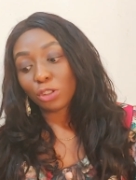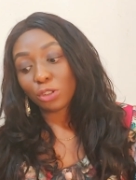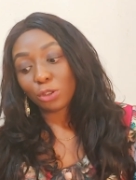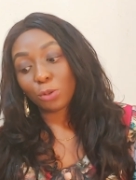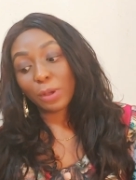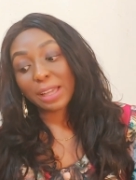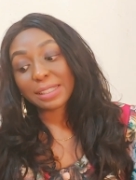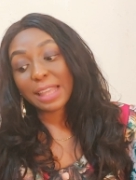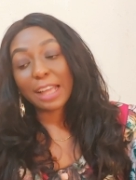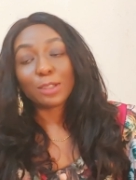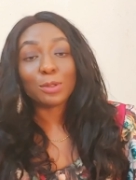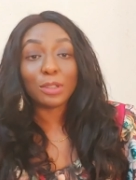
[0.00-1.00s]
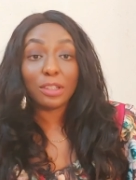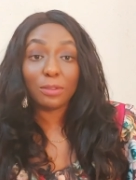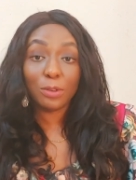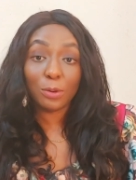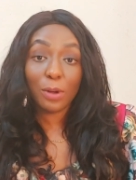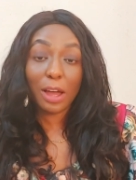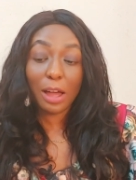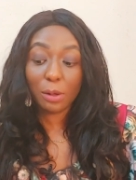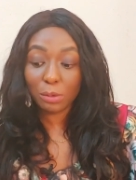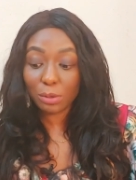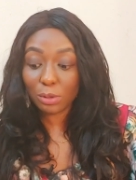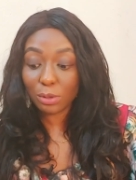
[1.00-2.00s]
you asked her to leave your
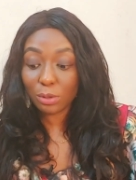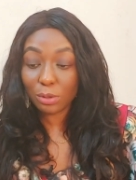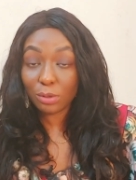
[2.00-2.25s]
house.